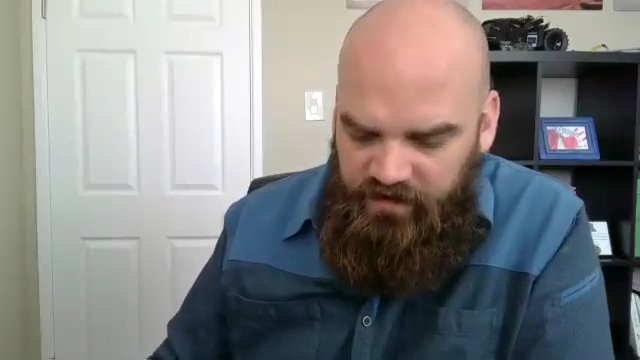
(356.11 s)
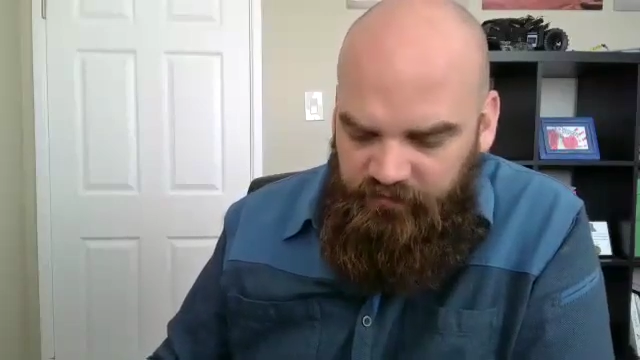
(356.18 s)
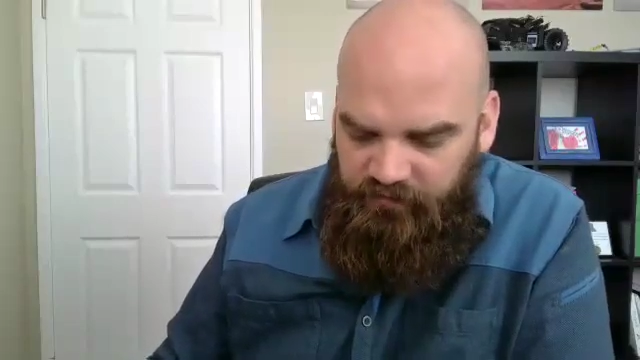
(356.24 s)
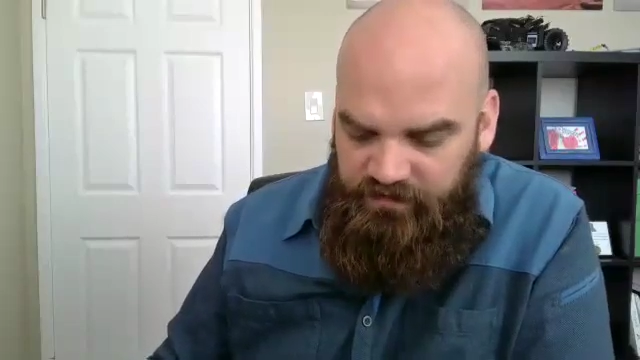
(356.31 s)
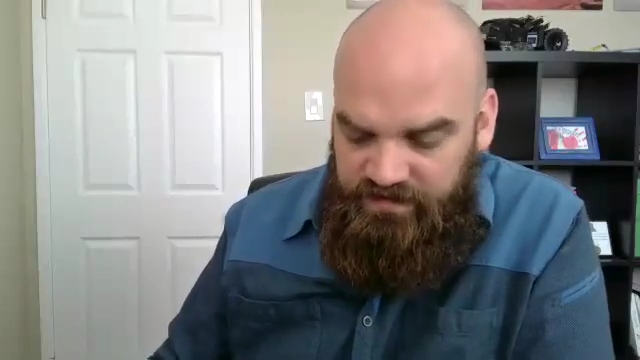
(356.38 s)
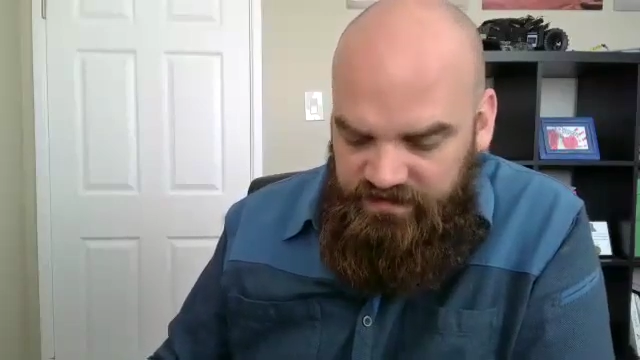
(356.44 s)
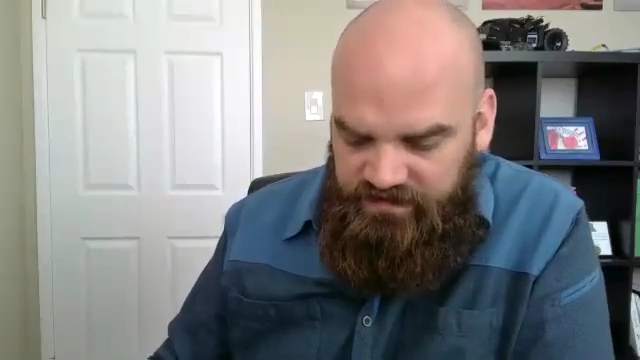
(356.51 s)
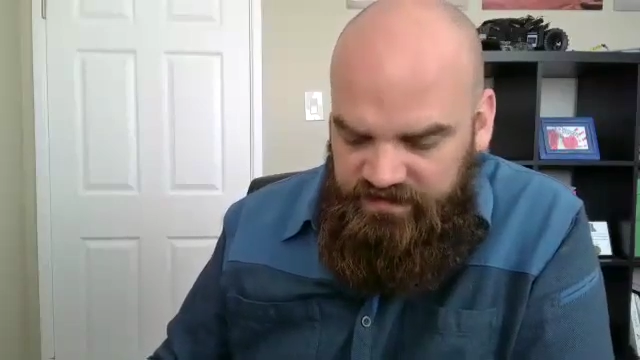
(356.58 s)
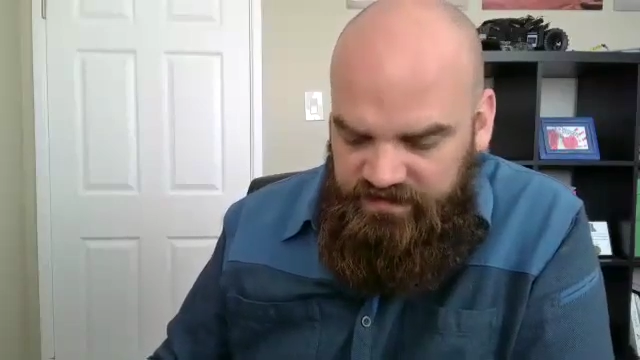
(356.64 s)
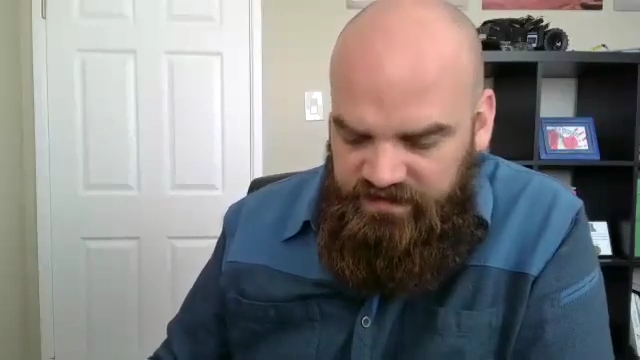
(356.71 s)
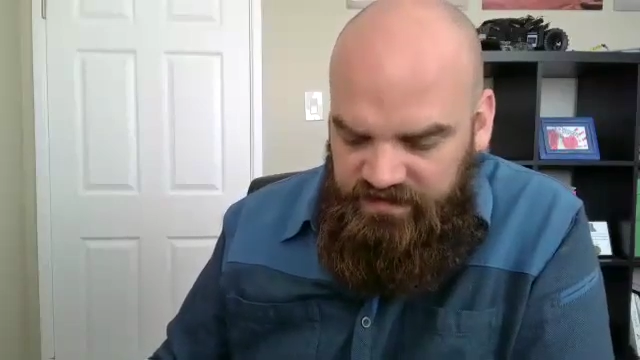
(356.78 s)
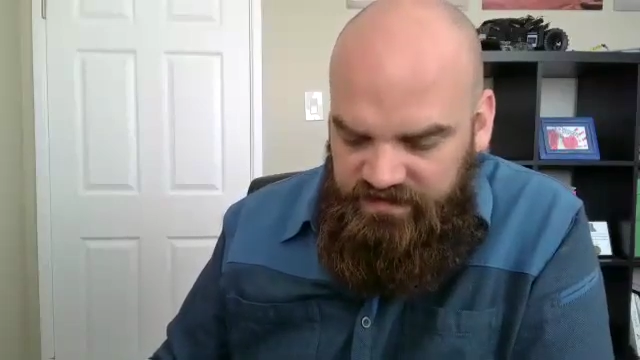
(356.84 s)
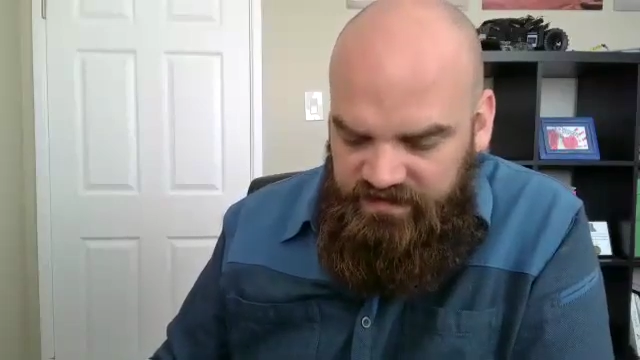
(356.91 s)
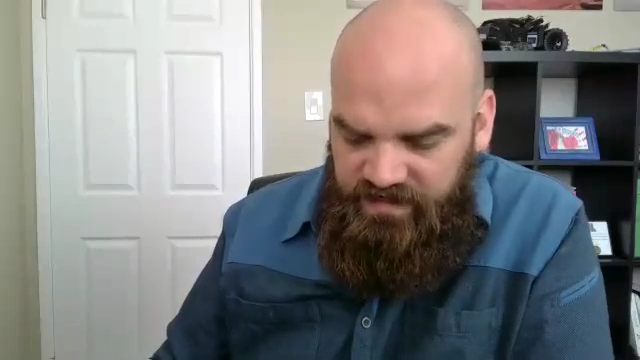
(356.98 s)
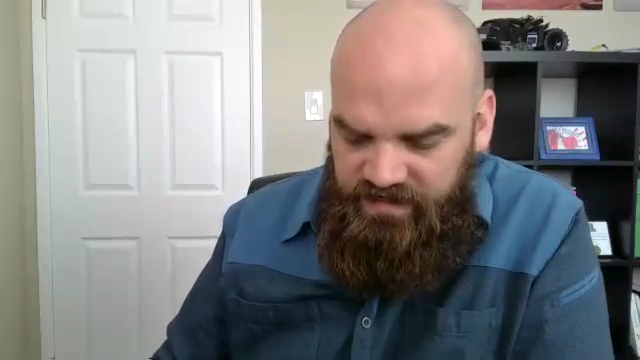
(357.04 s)
which is the
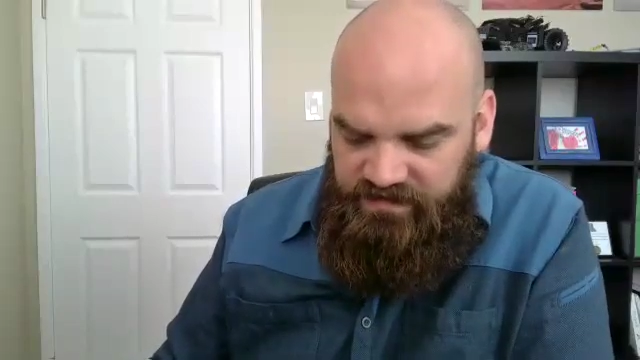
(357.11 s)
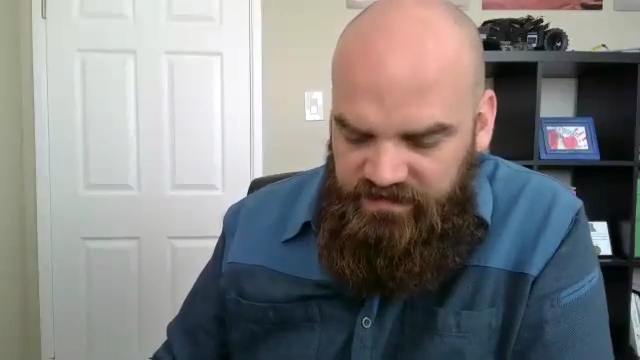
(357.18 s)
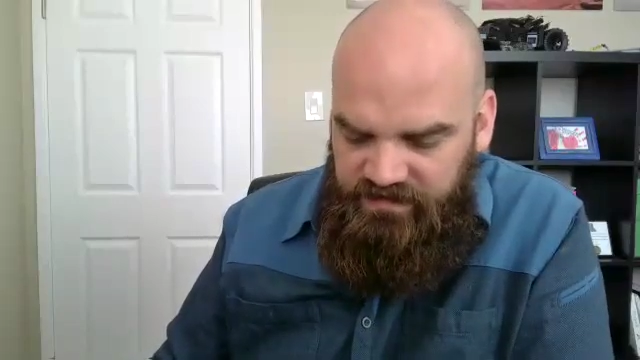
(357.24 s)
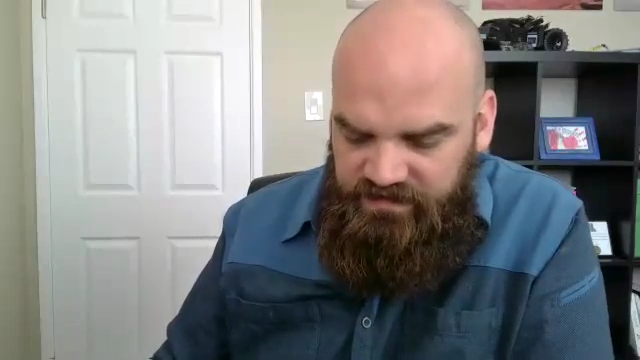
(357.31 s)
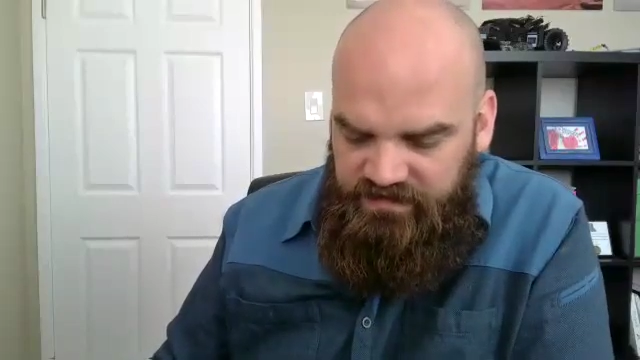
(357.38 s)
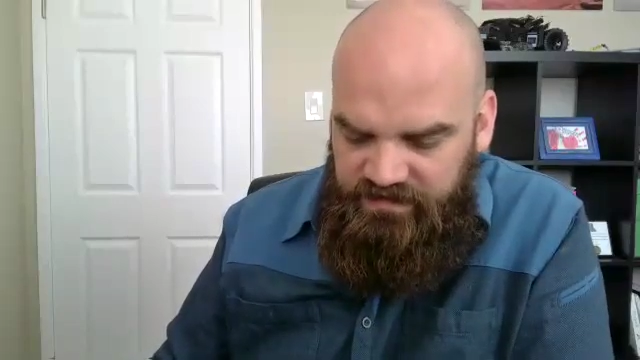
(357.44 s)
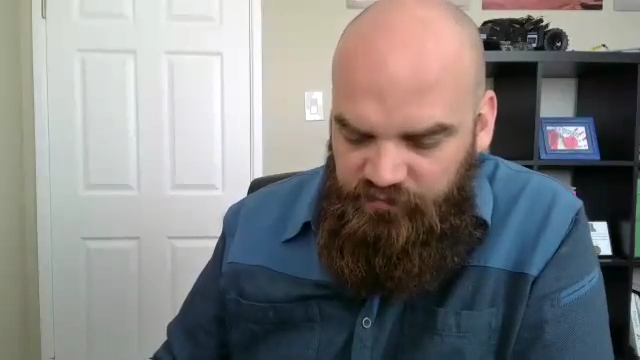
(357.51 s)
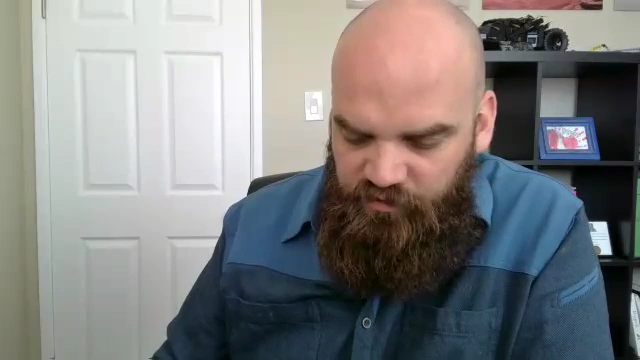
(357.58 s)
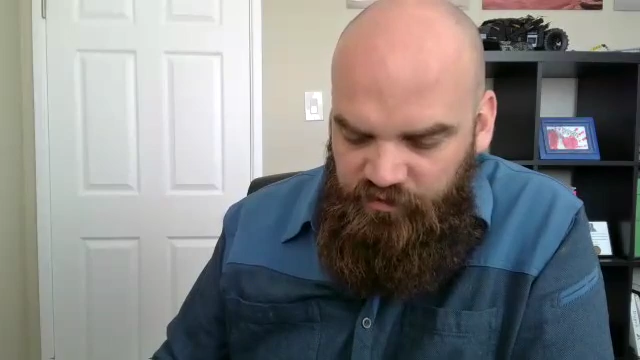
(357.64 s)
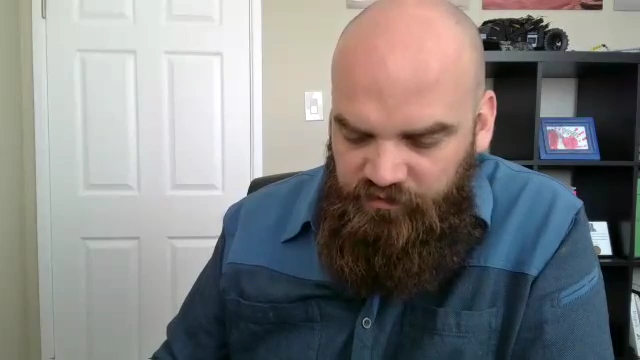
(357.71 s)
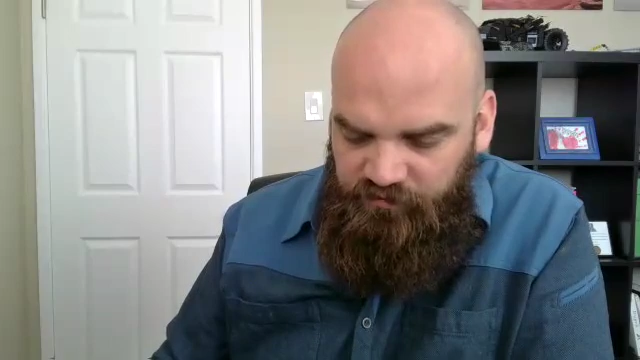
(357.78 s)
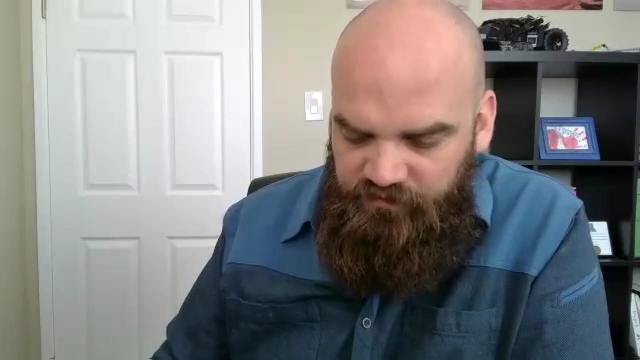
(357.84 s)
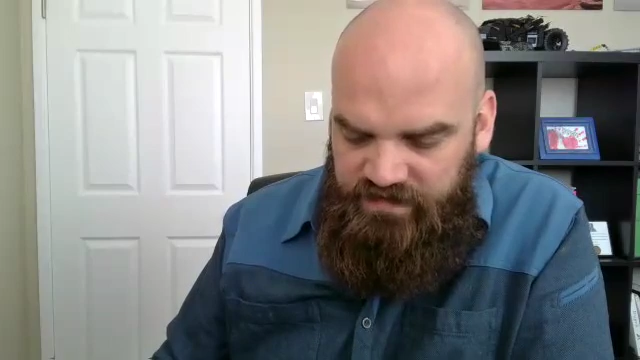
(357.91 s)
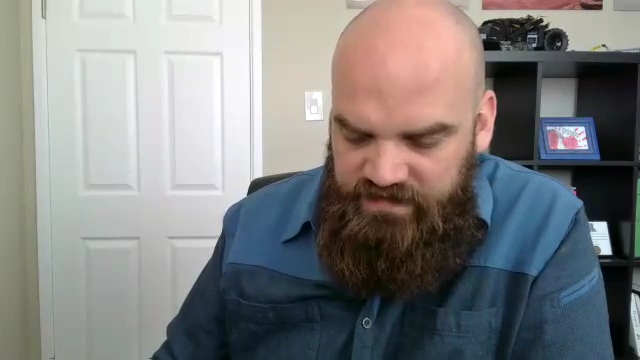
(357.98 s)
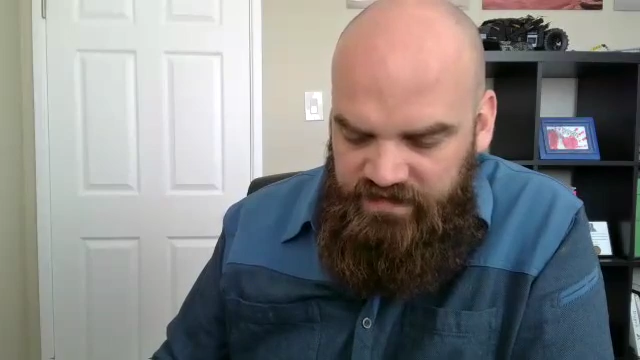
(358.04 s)
sixth stage, and this is
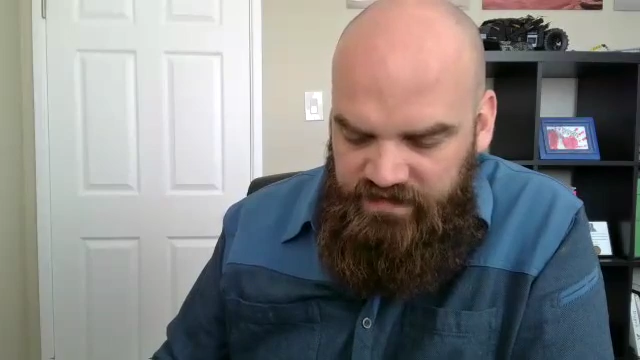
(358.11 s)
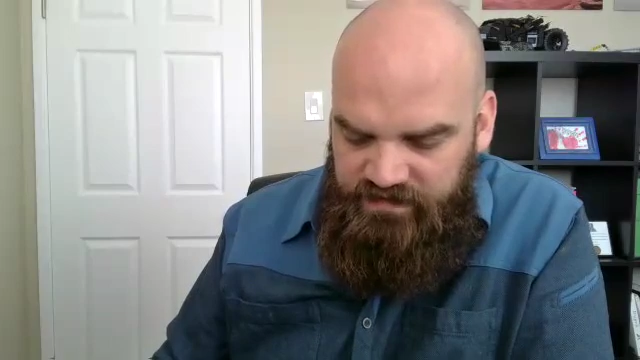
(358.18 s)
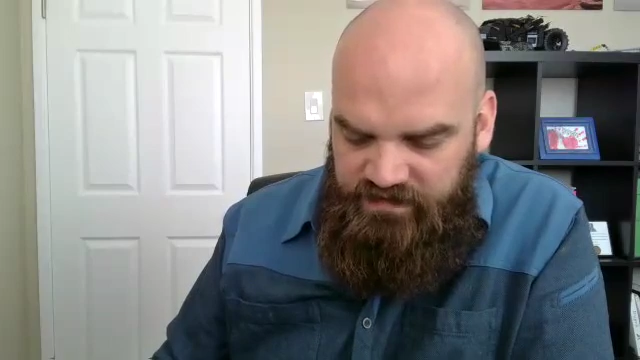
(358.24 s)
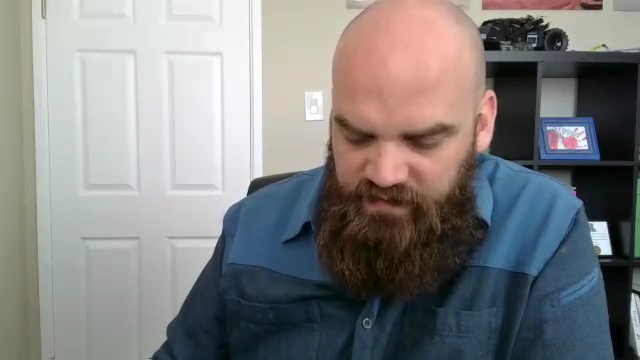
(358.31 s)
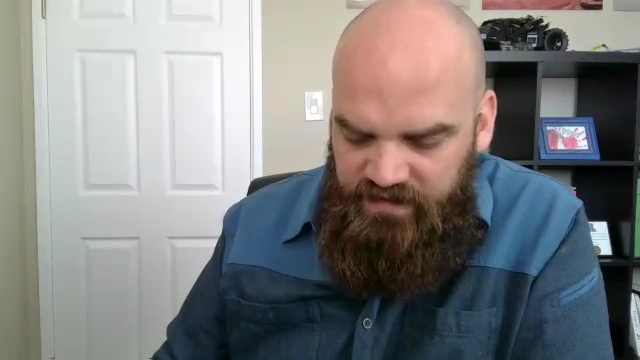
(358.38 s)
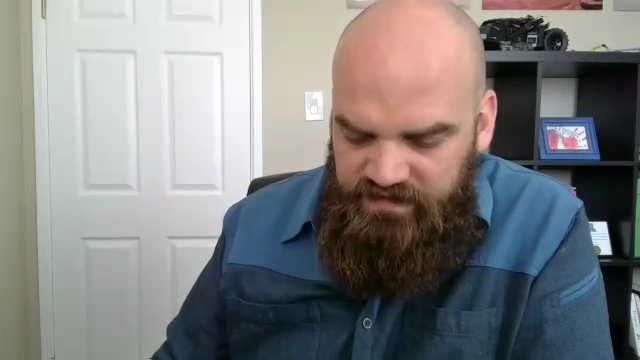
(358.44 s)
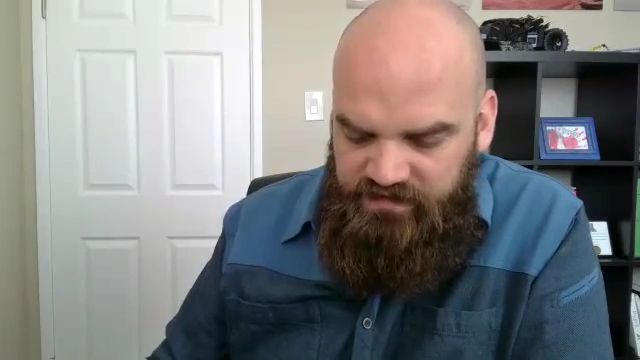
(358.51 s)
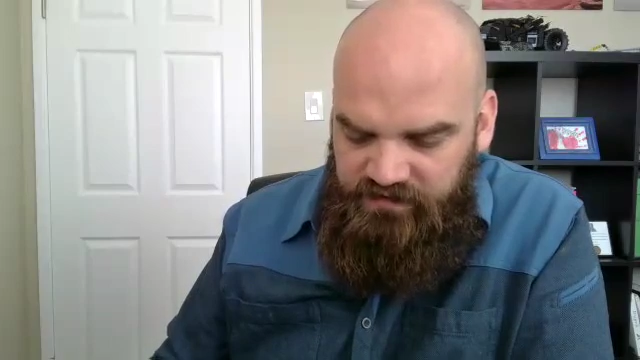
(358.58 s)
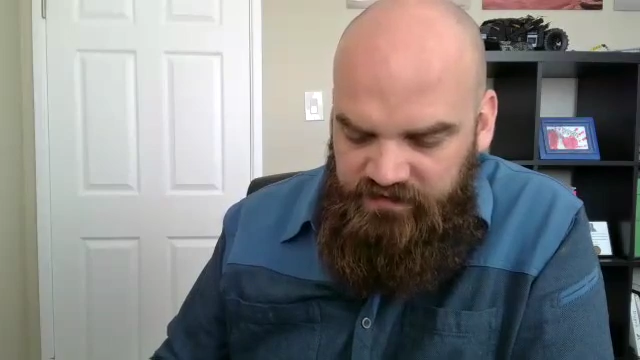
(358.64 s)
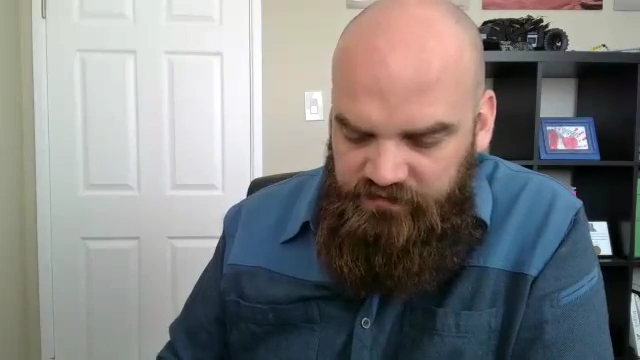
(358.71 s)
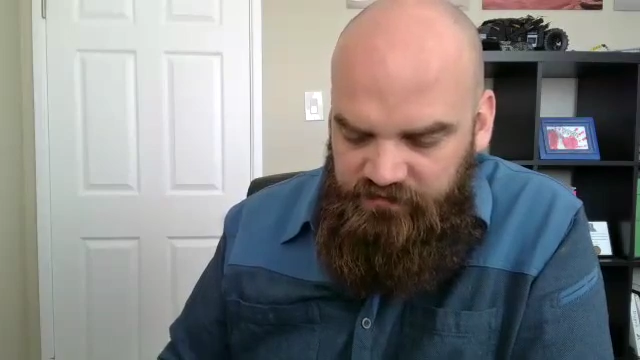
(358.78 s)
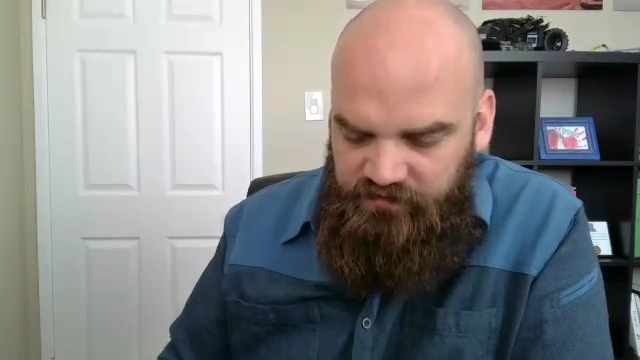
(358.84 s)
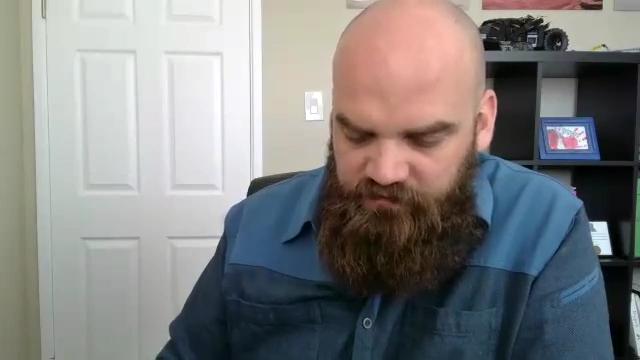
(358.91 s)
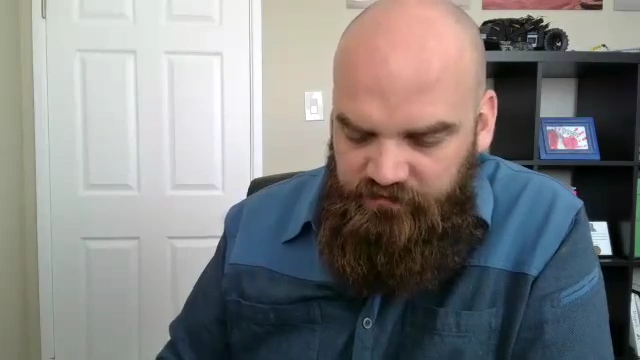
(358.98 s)
moral reasoning is based on